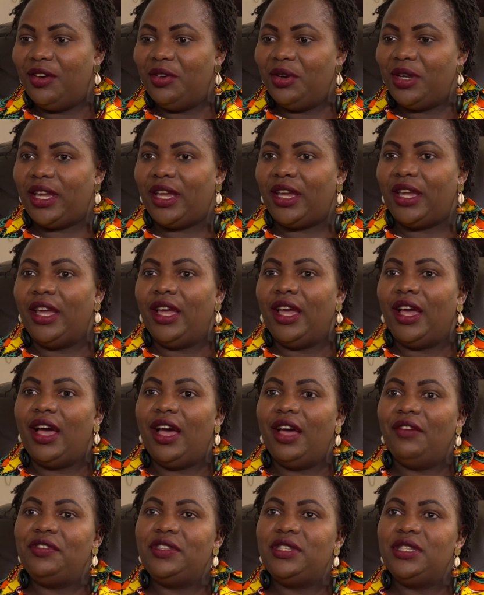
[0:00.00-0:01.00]
Okay.
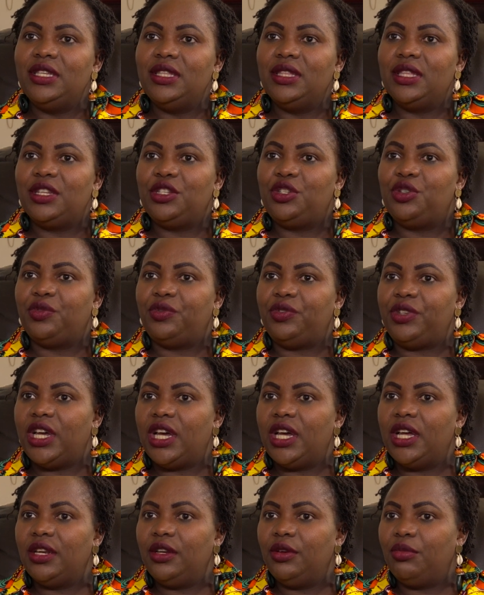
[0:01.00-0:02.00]
I've seen that you've
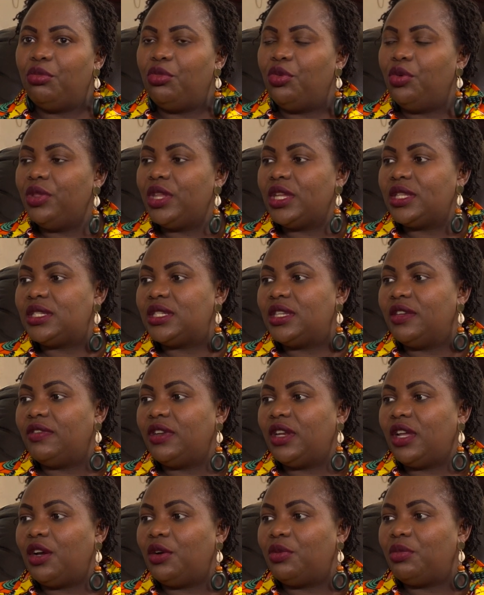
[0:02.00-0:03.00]
done more than
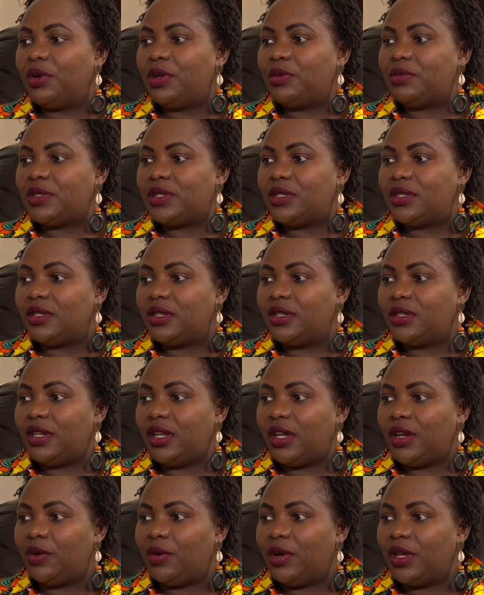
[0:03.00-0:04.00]
7 albums
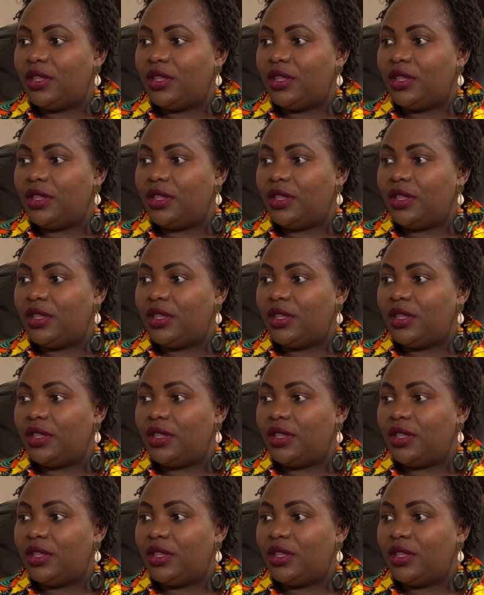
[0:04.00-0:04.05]
now.